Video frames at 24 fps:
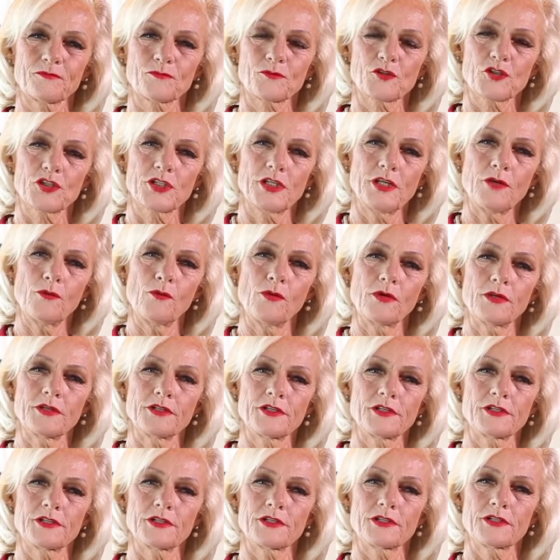She
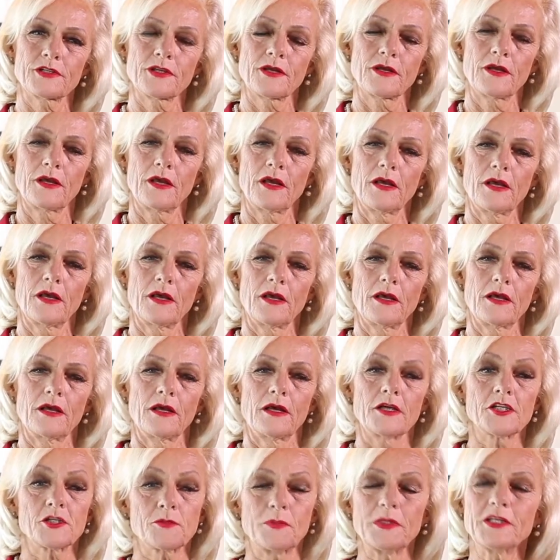was a
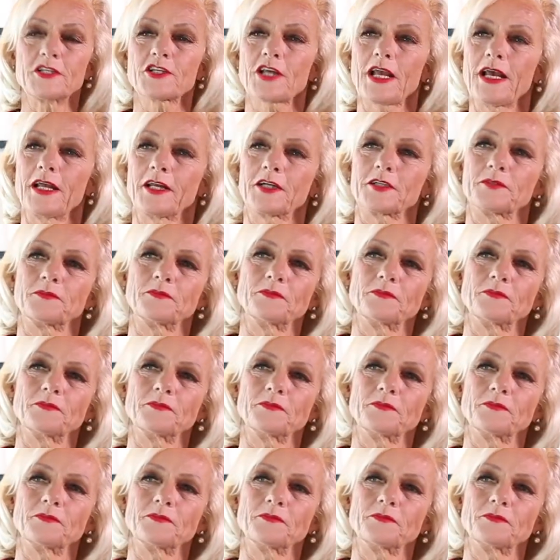speed skater.